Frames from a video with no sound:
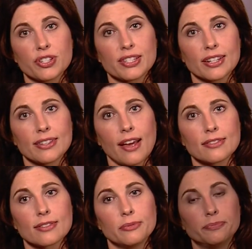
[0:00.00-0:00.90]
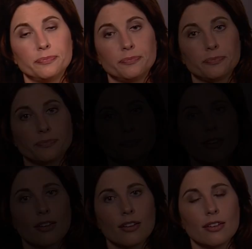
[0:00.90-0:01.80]
is a success.
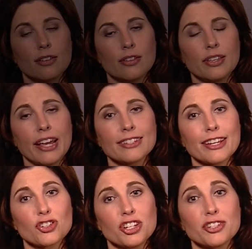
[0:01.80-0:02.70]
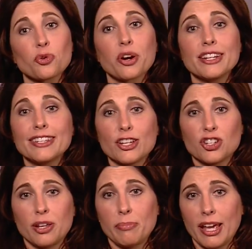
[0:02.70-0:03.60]
The next section is
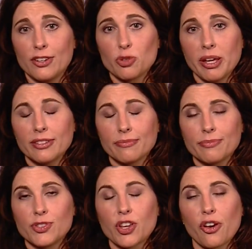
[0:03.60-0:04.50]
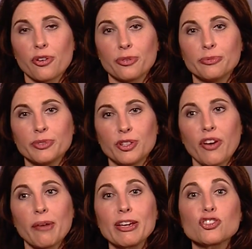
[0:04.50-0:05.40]
organization and management. So you
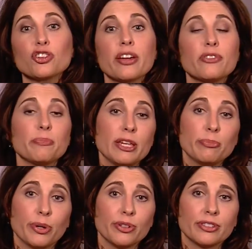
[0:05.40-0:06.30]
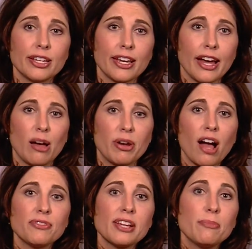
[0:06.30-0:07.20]
got to make sure you have the people. And
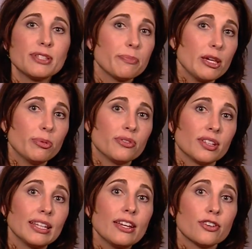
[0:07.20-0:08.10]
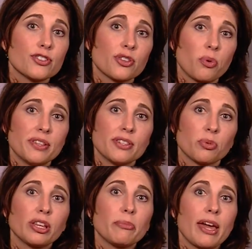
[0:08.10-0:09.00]
oftentimes the people and the leaders are the ones that
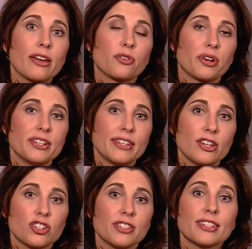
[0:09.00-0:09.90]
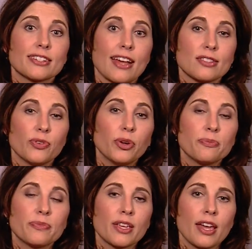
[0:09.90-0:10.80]
really make an organization successful.